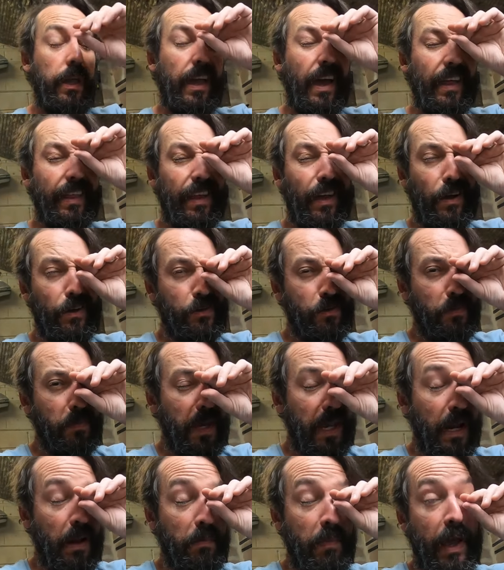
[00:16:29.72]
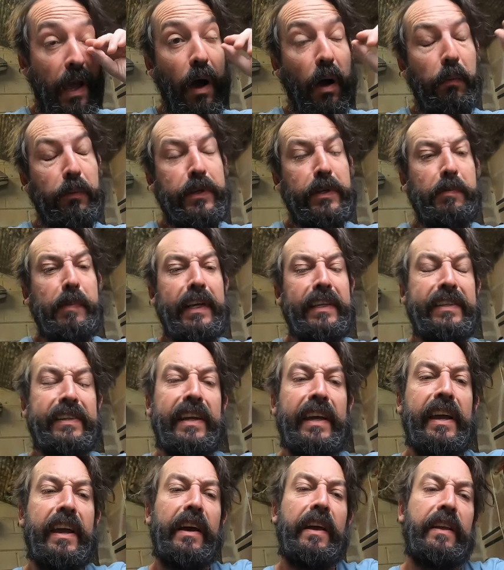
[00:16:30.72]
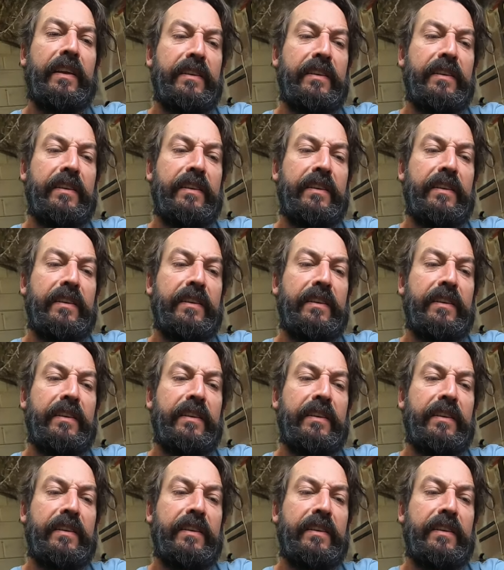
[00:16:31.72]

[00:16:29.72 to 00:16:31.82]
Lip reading: yeah, I think I was being a bit optimistic at